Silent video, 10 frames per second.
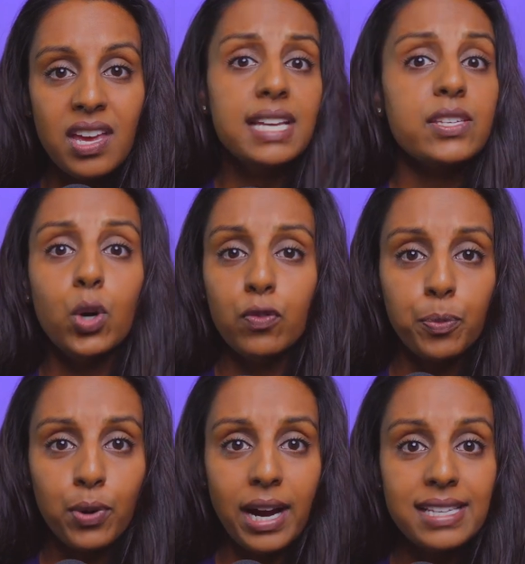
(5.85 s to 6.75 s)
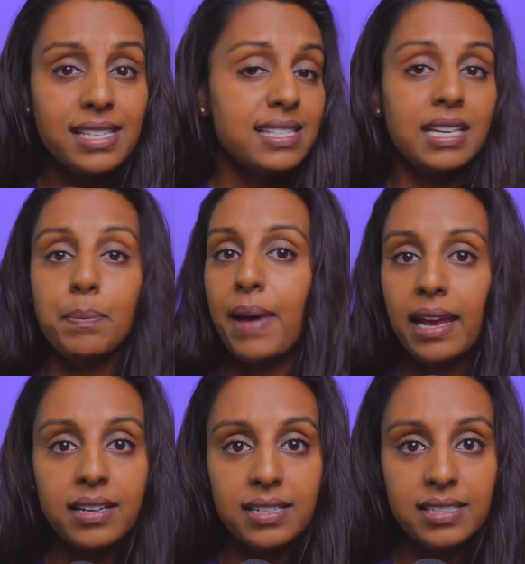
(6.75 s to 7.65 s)
Is it overpriced? Is it in
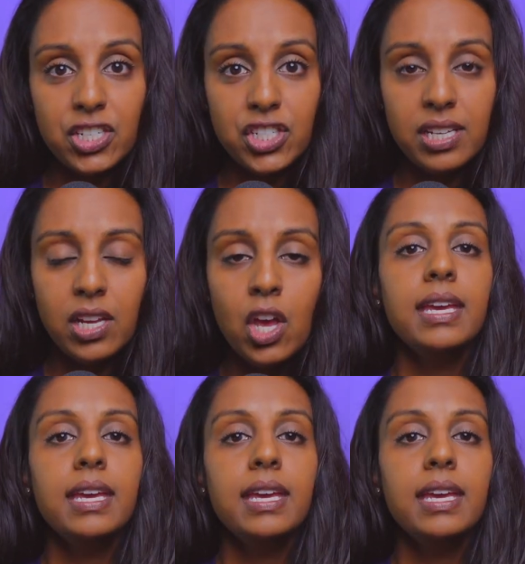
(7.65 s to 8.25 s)
bad condition?